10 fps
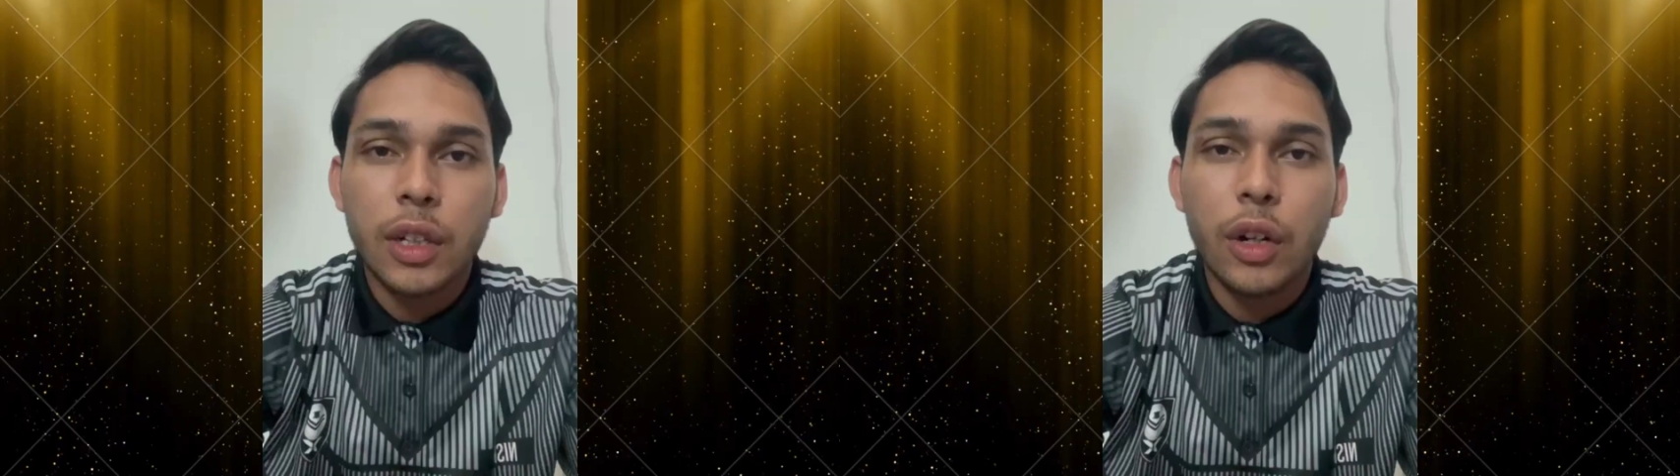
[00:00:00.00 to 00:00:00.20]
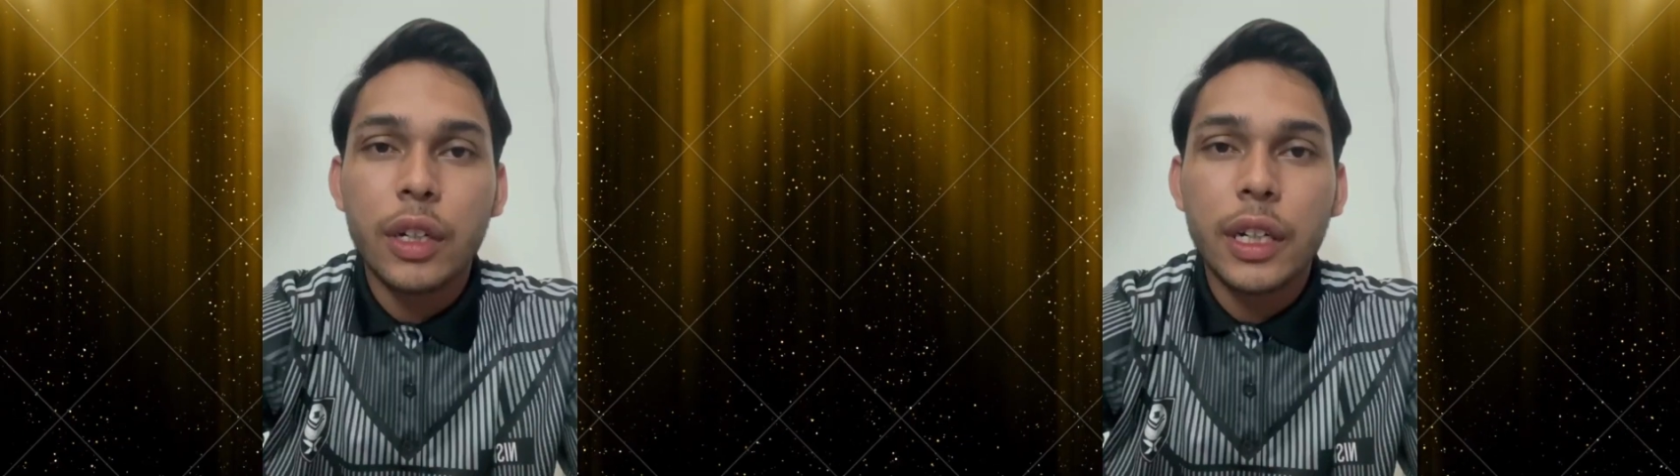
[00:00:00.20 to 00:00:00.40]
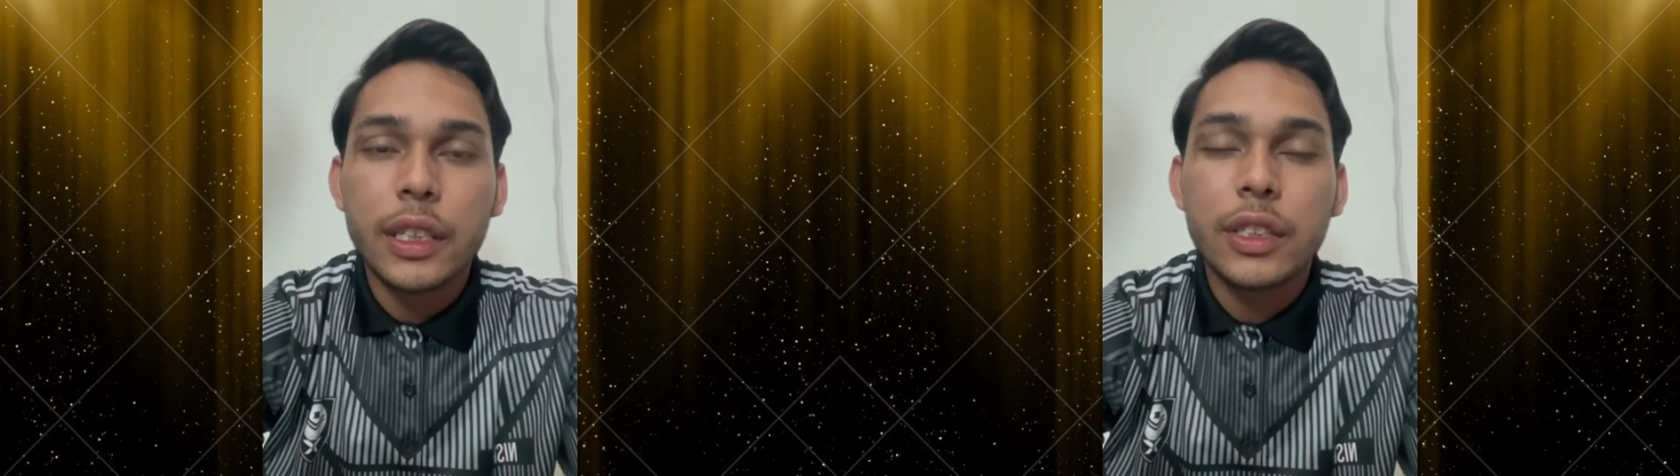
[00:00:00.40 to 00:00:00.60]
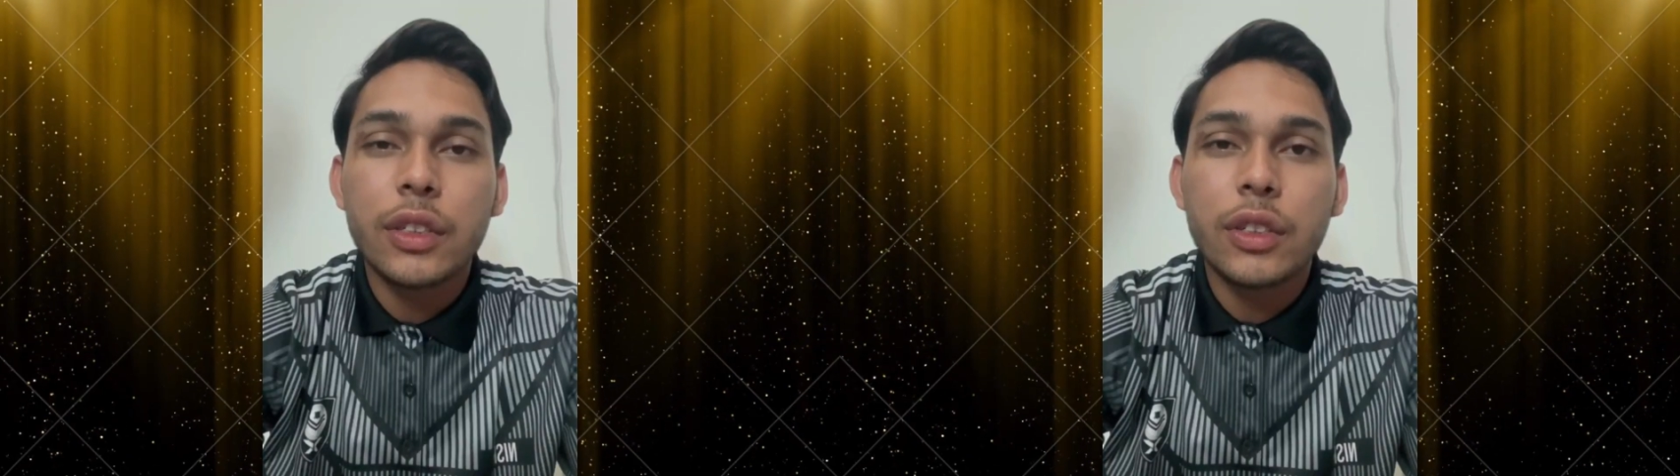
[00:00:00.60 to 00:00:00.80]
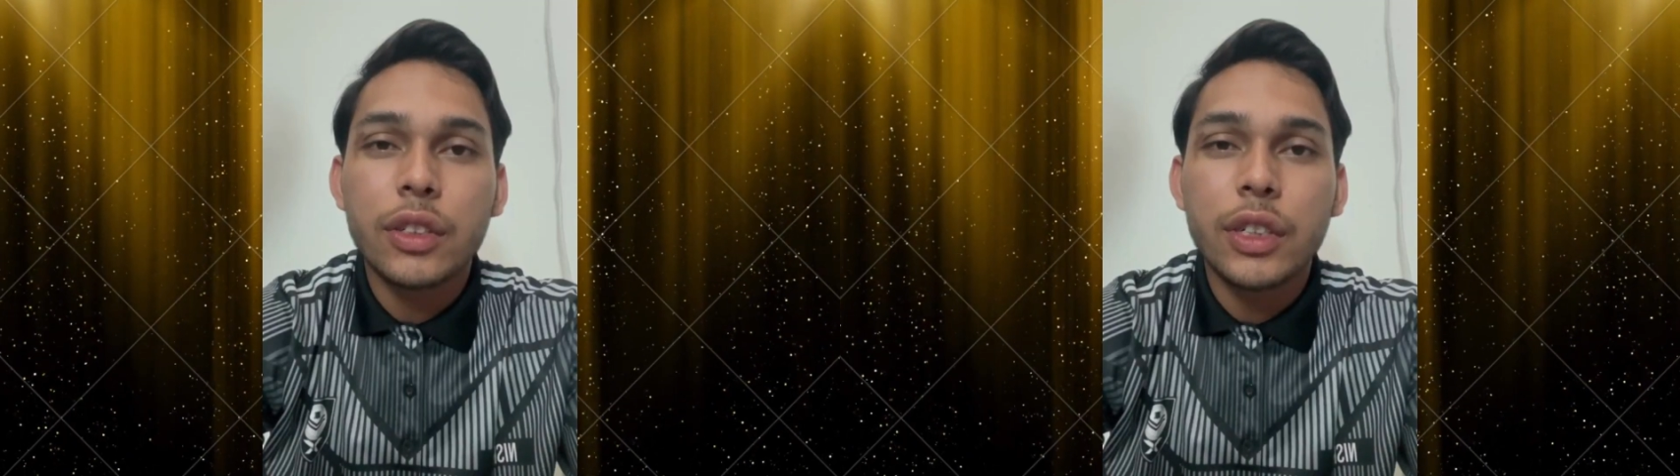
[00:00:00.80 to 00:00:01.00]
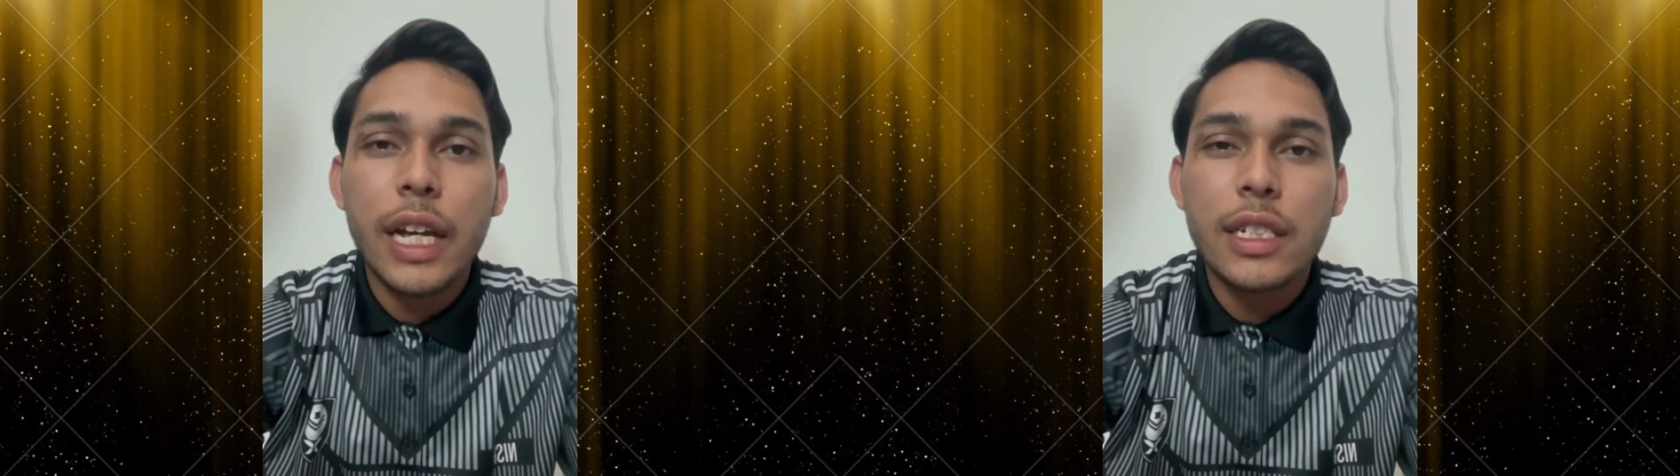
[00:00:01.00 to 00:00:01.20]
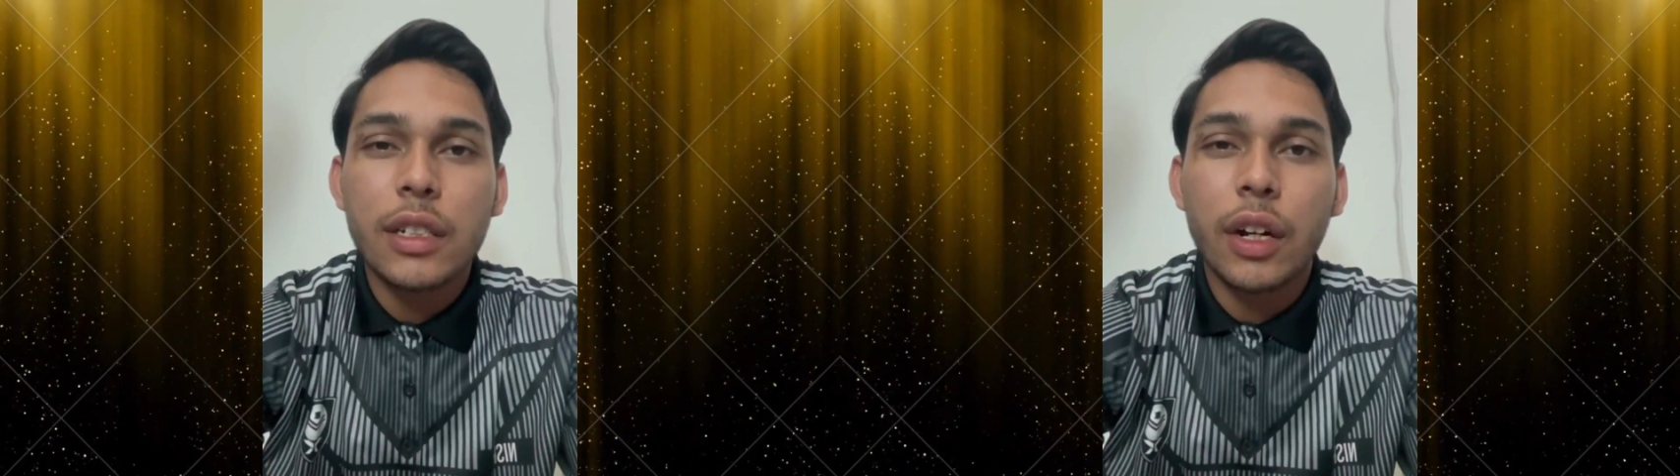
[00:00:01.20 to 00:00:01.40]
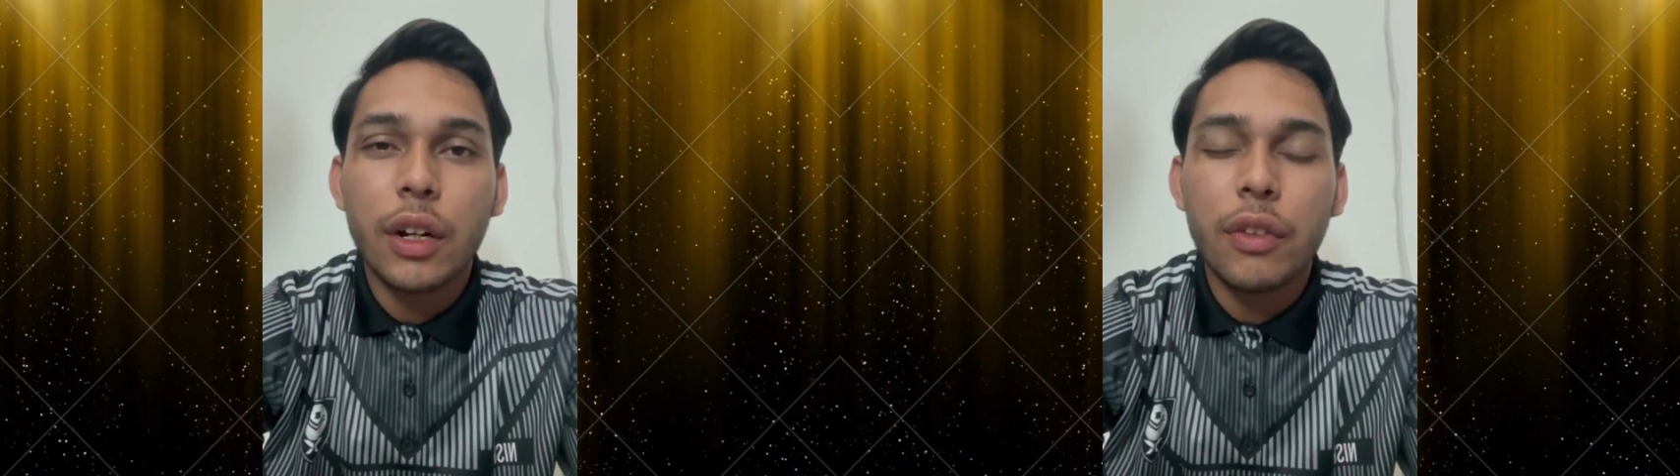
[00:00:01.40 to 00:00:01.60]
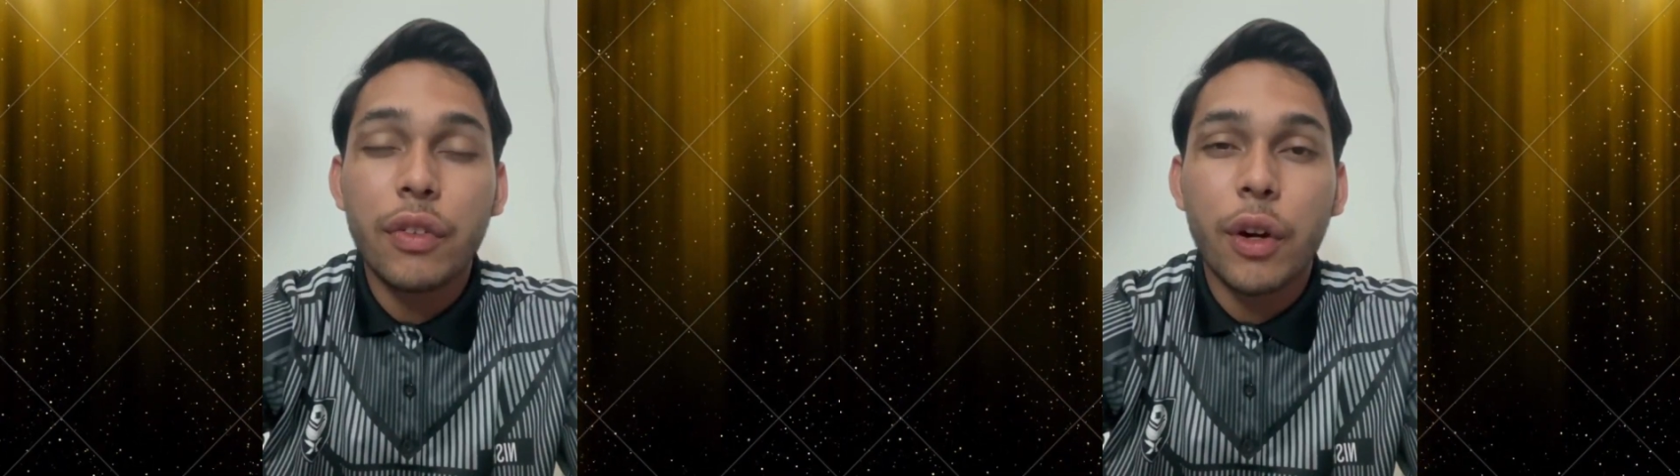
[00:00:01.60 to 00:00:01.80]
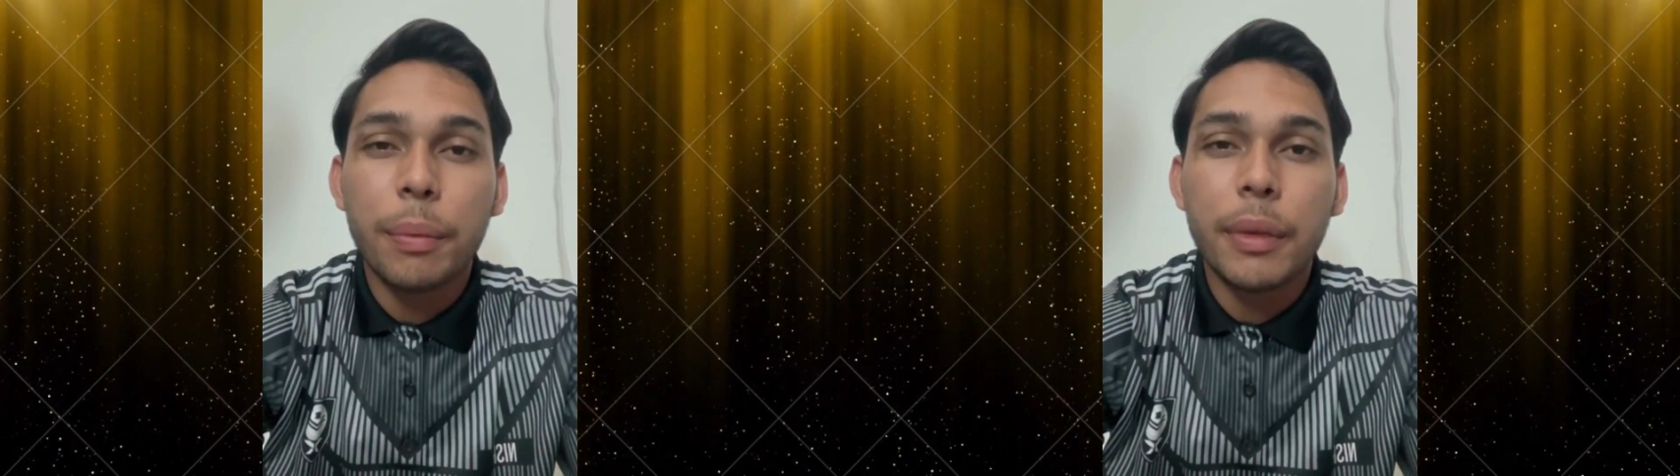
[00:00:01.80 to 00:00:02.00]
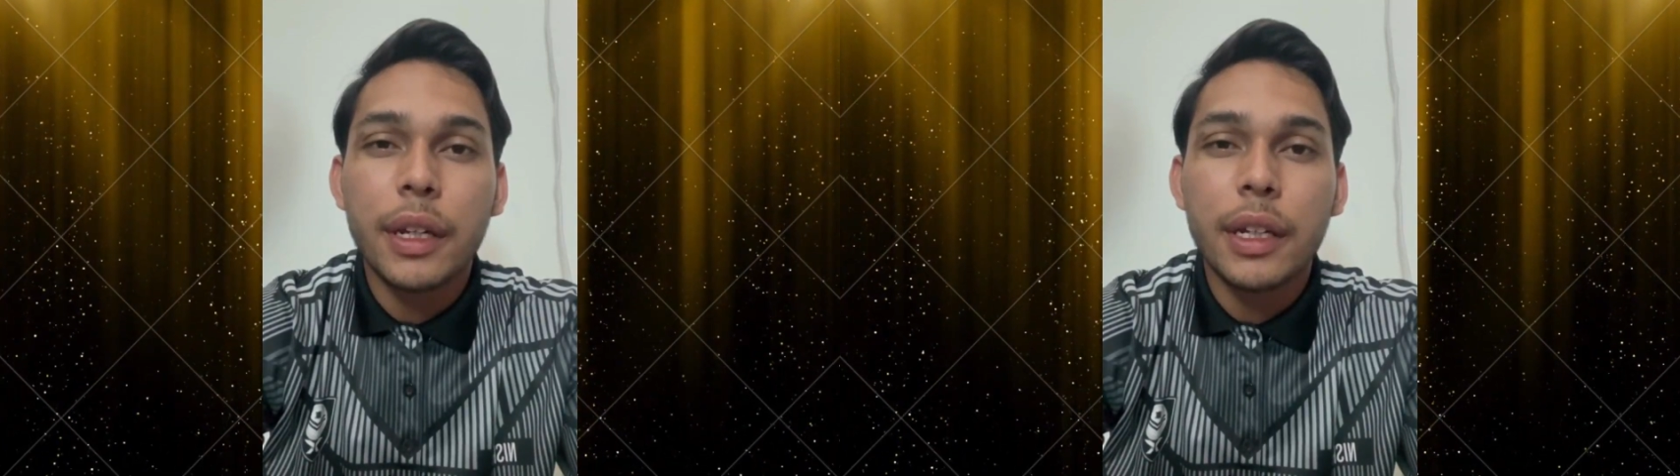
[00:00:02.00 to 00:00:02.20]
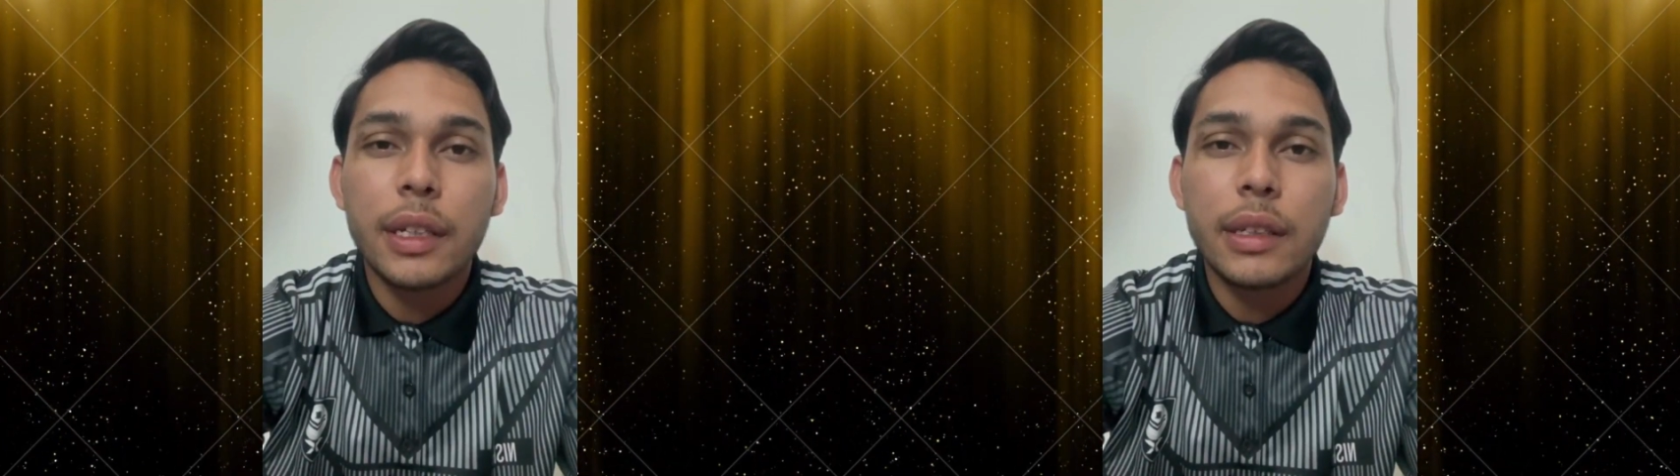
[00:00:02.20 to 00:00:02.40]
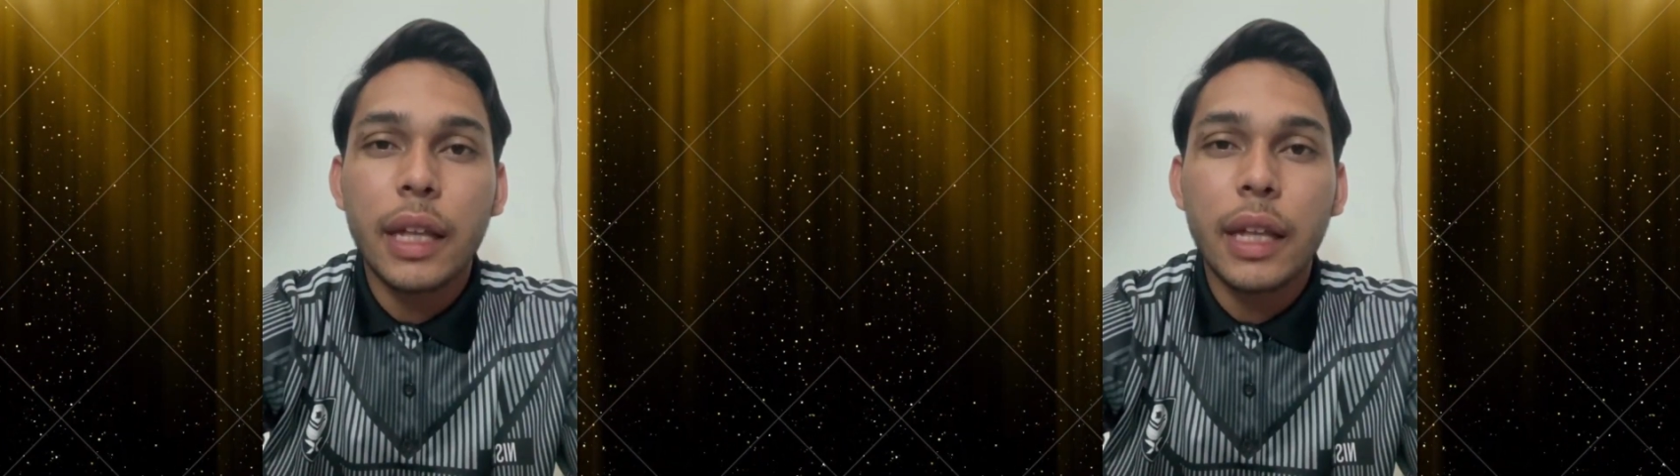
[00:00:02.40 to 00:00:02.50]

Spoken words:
Okay, so that's all from me.